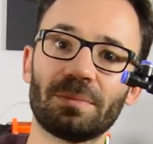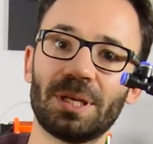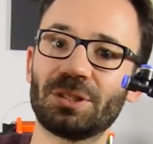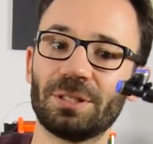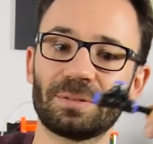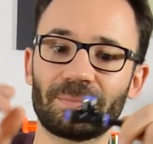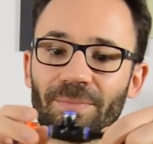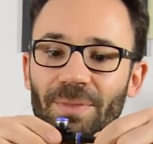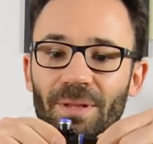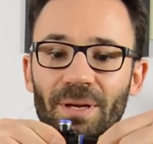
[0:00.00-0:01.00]
That's it.
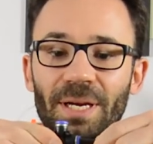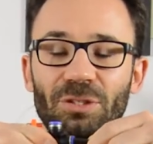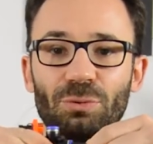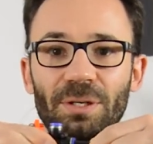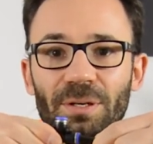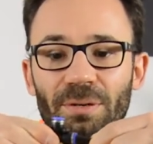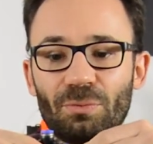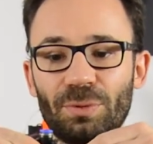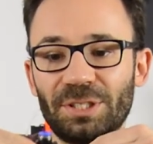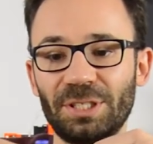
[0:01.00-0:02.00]
It will
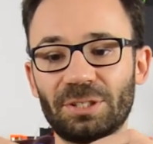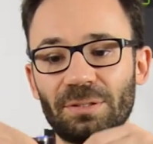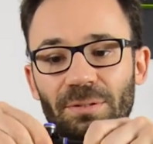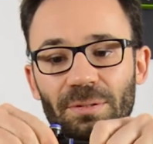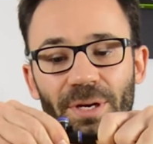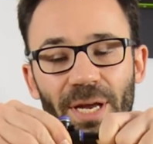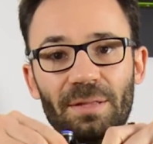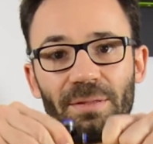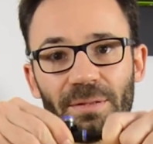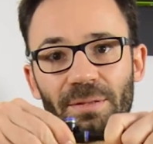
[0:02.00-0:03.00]
resist,
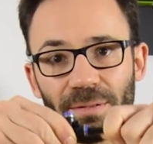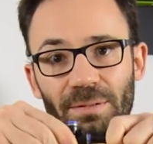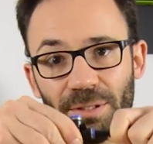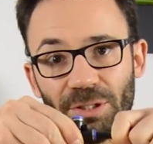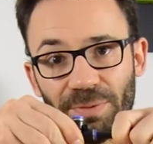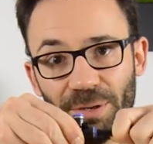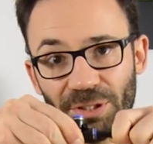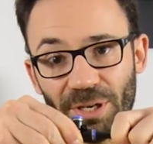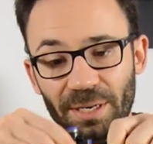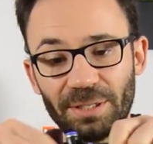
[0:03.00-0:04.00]
okay? It's very
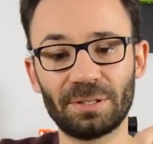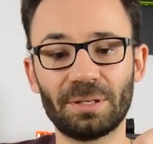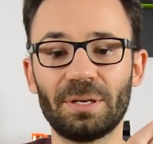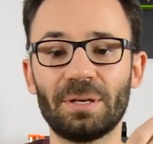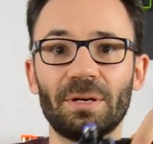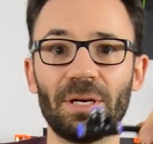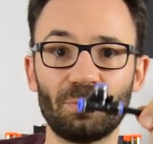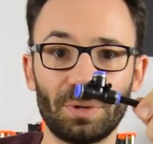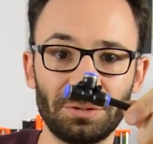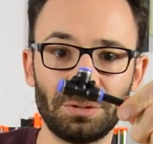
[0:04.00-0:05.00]
tight,
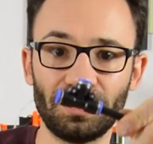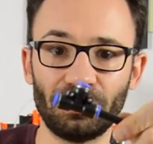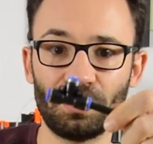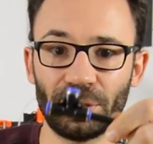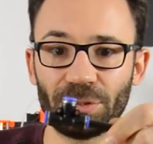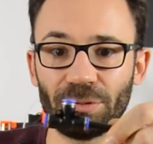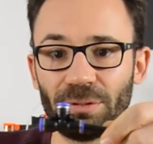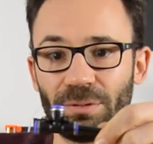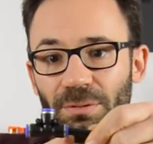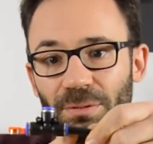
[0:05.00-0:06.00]
and when you want to
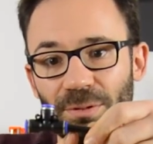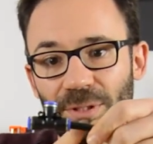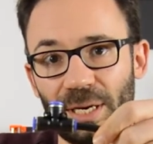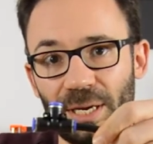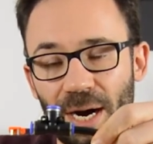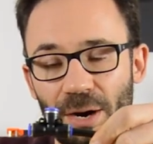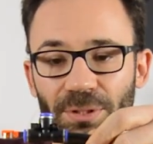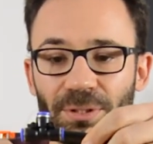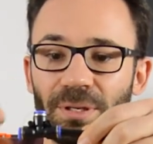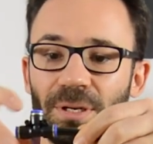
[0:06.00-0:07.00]
take it
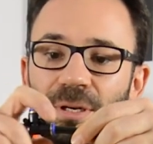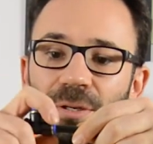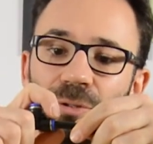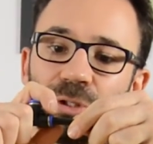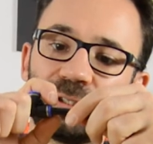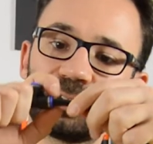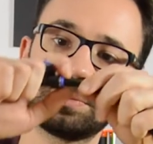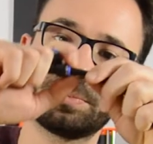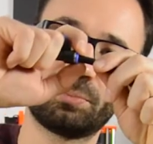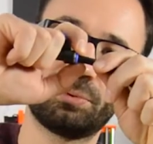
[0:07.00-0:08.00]
out, you just
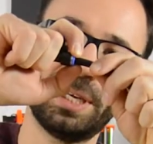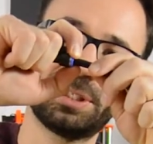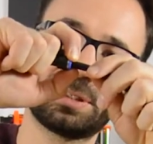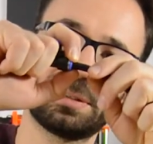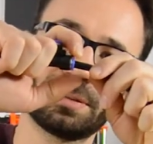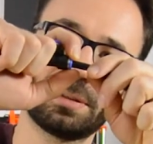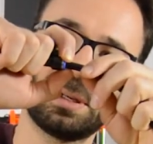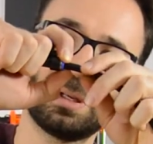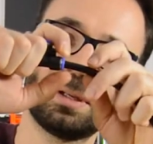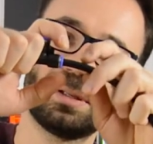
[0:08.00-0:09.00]
press
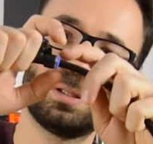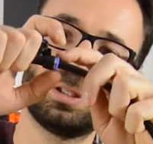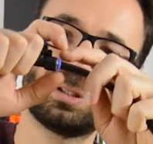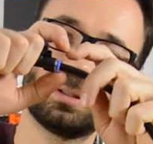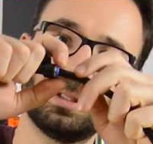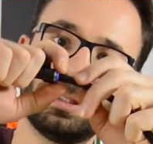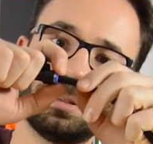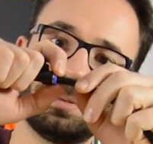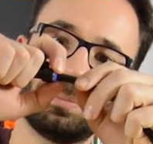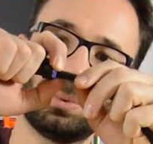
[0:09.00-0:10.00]
this
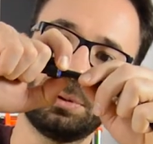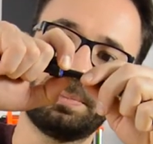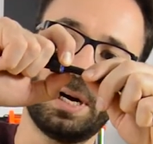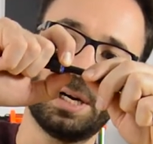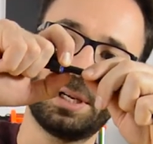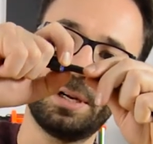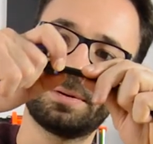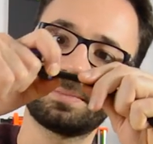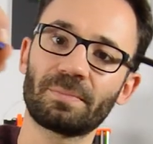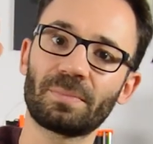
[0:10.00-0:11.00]
little blue part
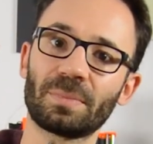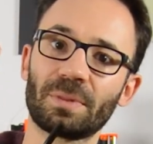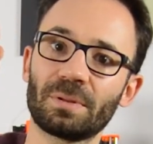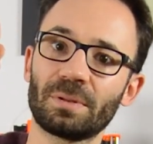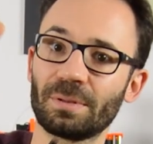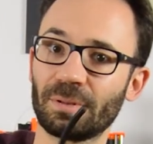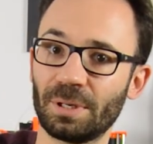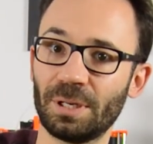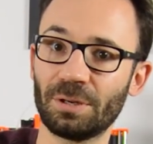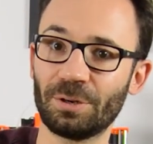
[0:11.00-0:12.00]
here,
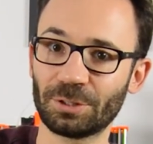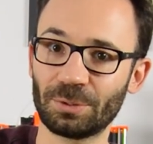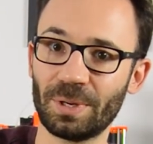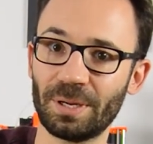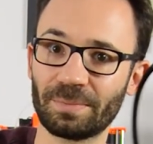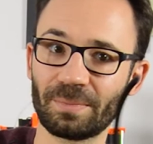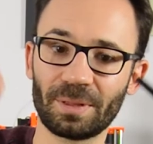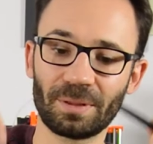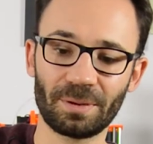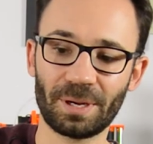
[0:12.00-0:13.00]
and it goes away,
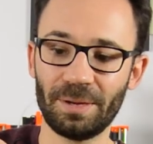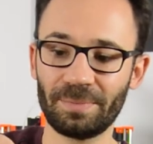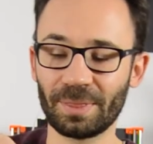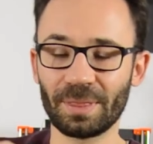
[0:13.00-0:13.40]
okay?